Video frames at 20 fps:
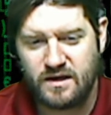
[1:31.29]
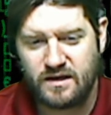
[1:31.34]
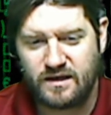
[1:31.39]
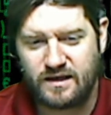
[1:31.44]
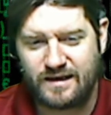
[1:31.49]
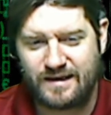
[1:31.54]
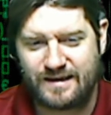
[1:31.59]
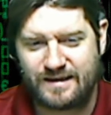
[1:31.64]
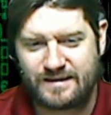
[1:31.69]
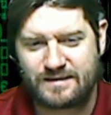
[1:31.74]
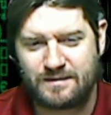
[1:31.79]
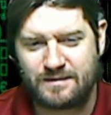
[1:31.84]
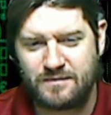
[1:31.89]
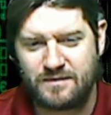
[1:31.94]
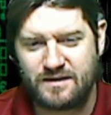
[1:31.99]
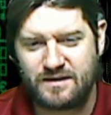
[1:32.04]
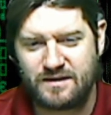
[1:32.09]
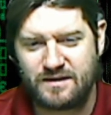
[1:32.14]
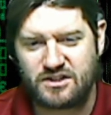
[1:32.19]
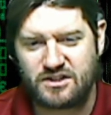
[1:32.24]
Uh, some
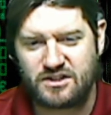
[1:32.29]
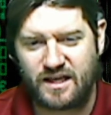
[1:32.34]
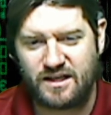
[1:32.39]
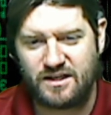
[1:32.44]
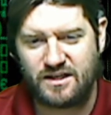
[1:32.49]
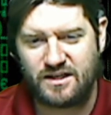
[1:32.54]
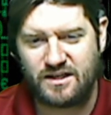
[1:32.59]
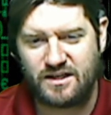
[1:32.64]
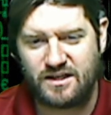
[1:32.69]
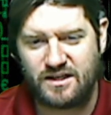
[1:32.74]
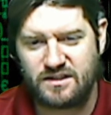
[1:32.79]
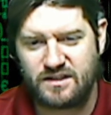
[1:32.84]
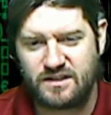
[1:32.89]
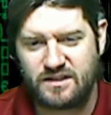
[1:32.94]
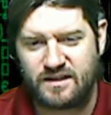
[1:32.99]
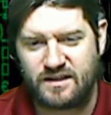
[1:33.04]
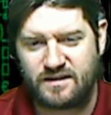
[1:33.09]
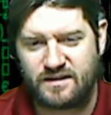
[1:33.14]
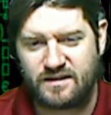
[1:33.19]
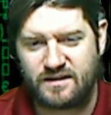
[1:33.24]
of the changes
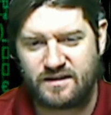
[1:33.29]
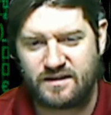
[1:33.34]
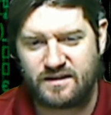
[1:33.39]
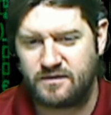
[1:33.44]
and uh,